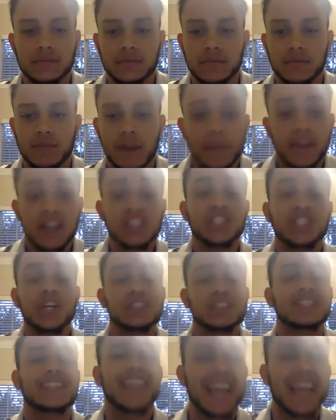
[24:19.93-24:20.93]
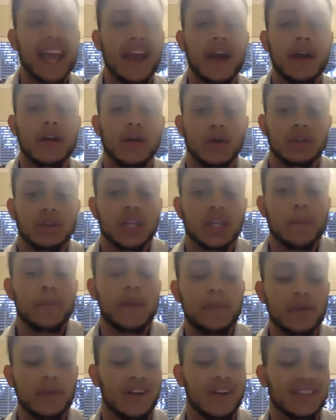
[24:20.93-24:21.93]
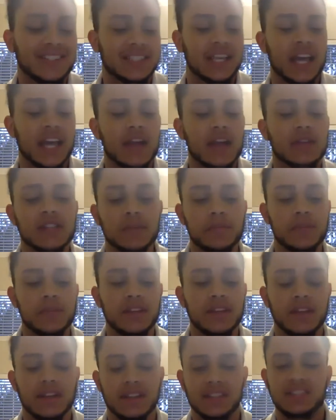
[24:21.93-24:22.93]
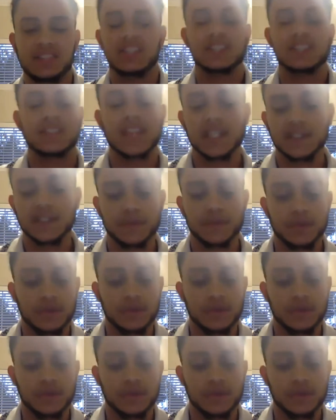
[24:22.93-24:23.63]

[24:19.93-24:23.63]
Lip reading: right? Because you're scared, or some people are scared to be successful.